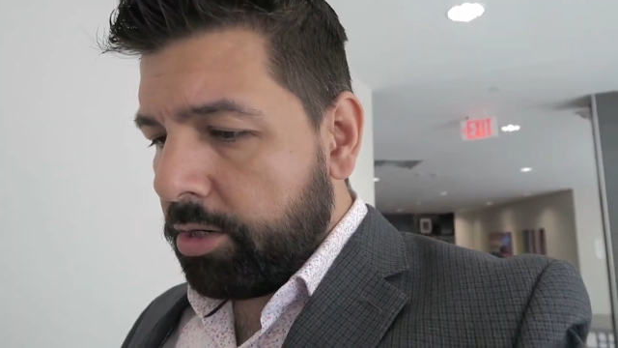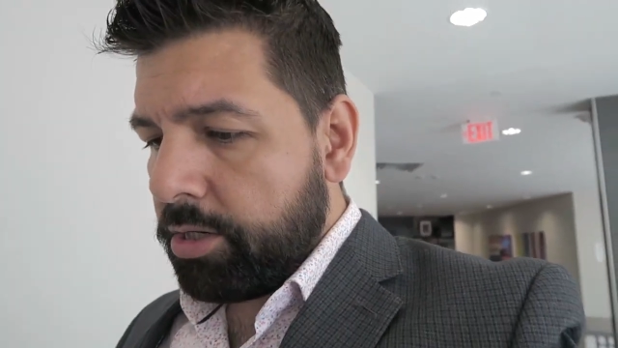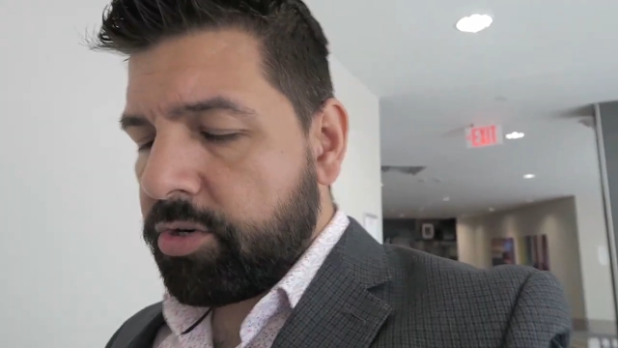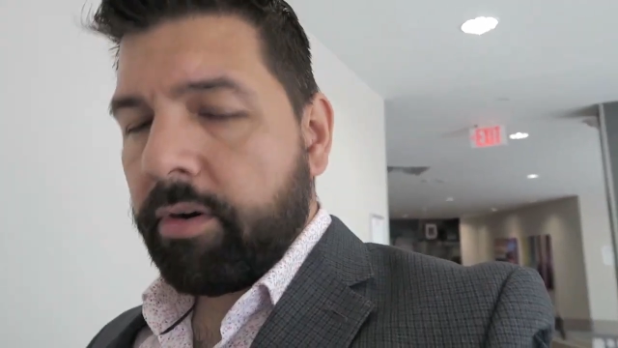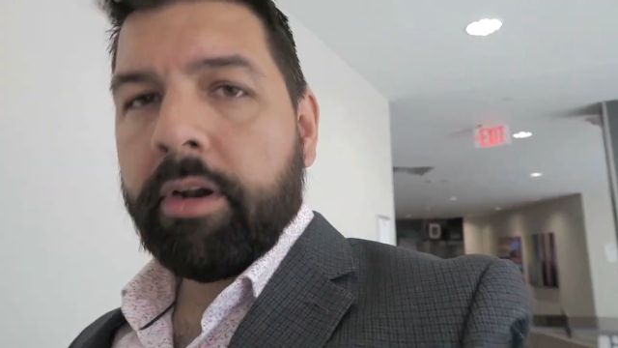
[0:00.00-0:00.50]

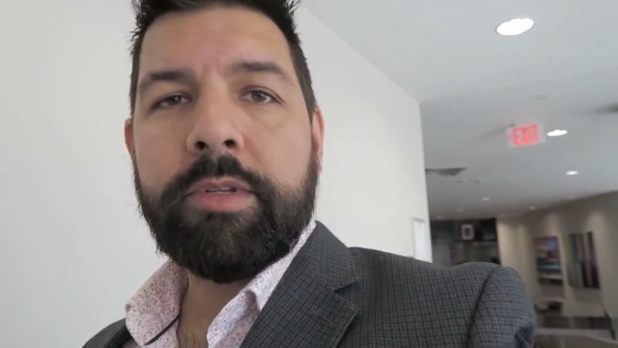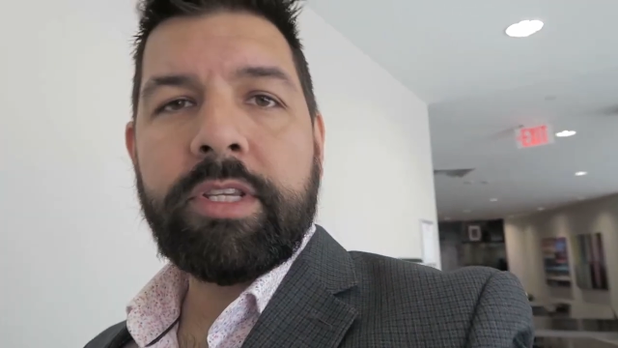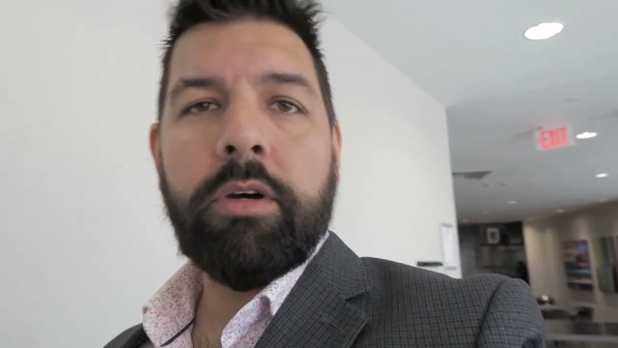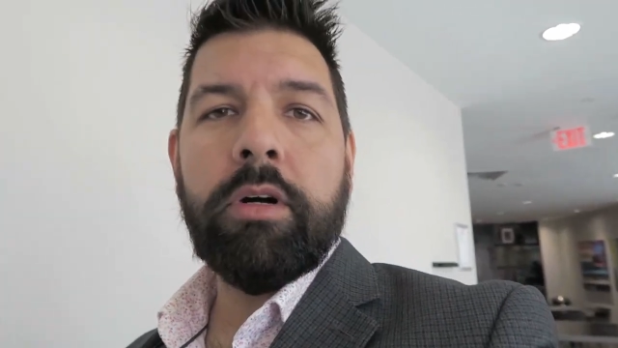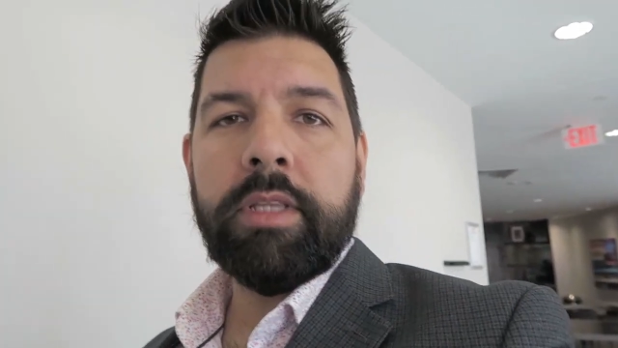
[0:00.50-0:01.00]
you're triggering
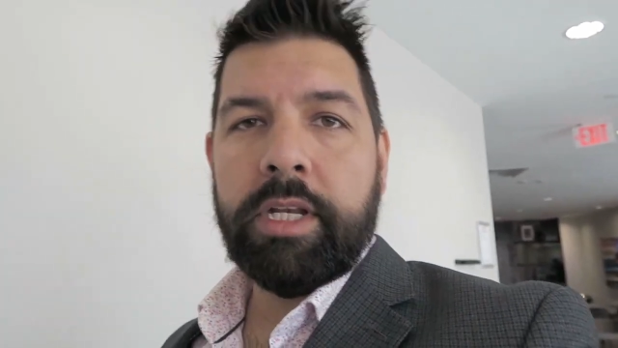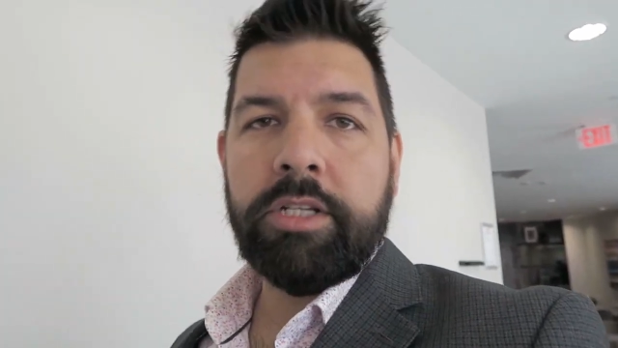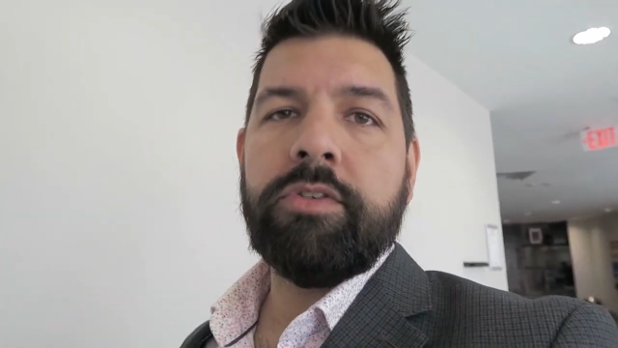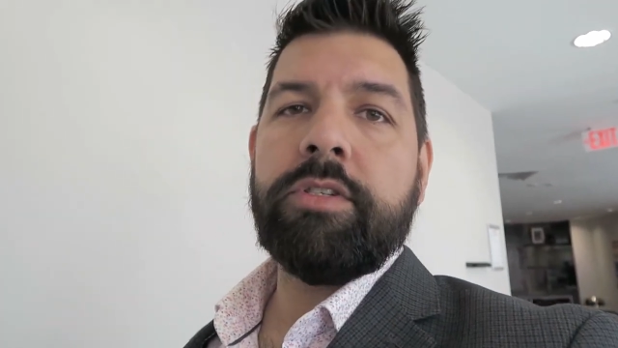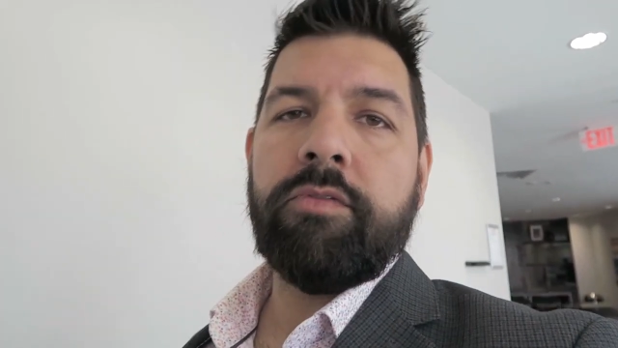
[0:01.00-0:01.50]
what's called an
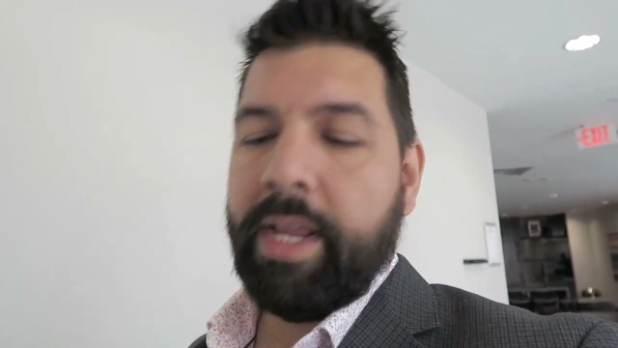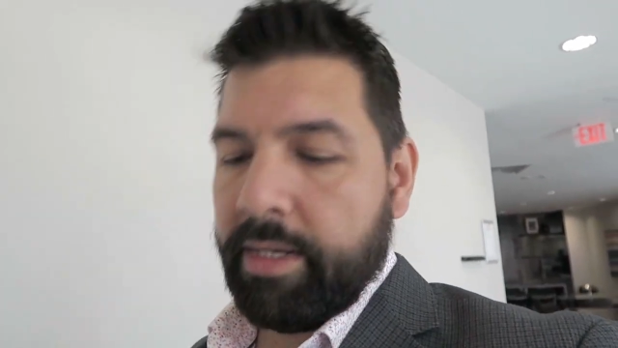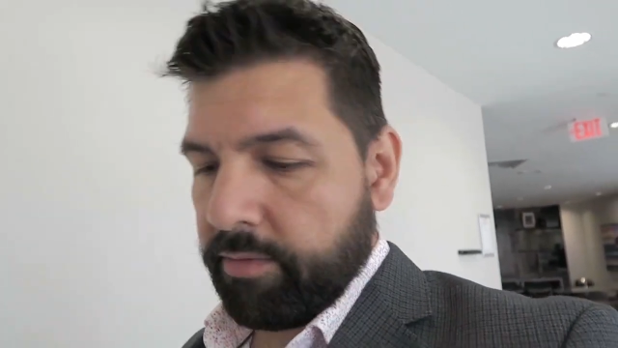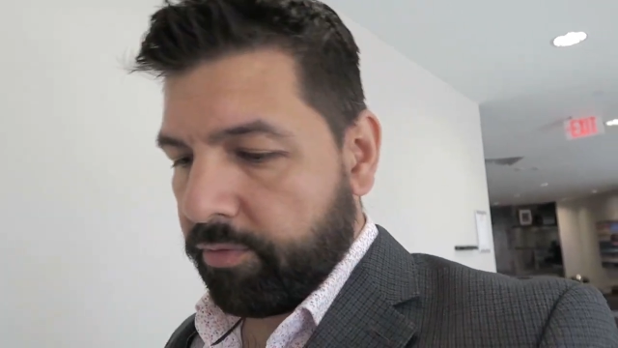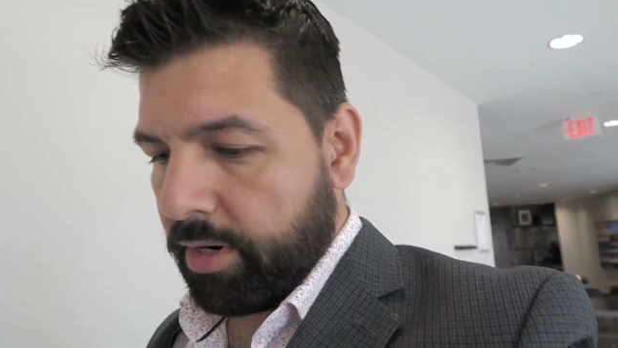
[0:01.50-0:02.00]
interest
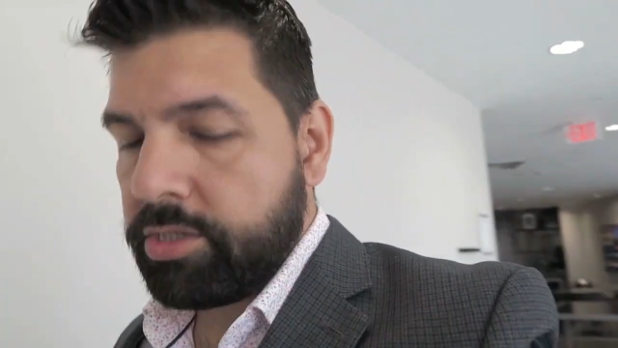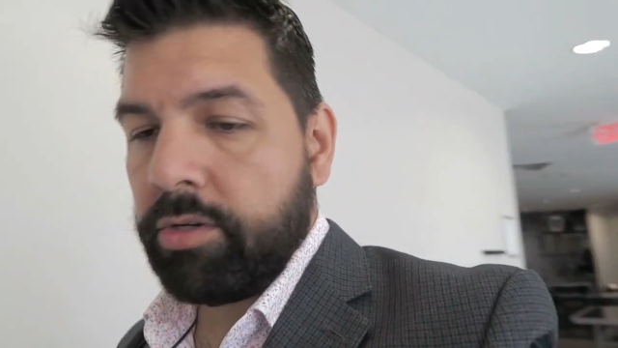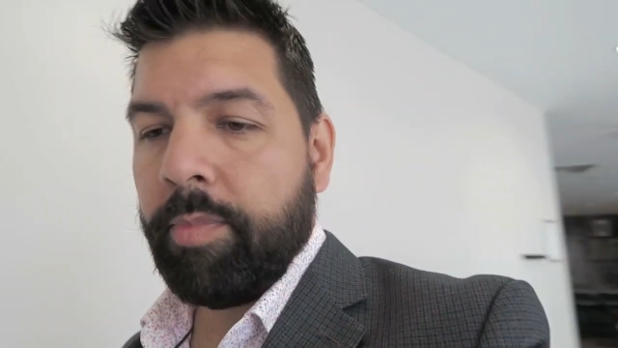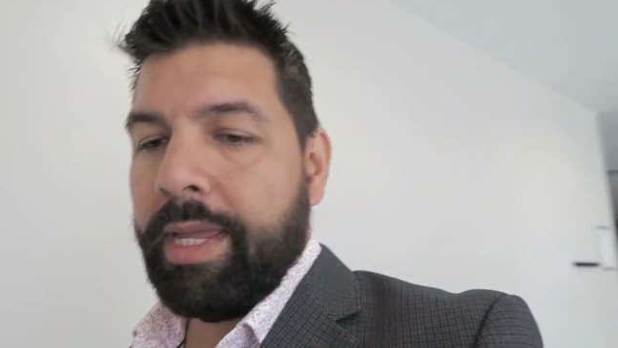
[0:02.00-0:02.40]
rate differential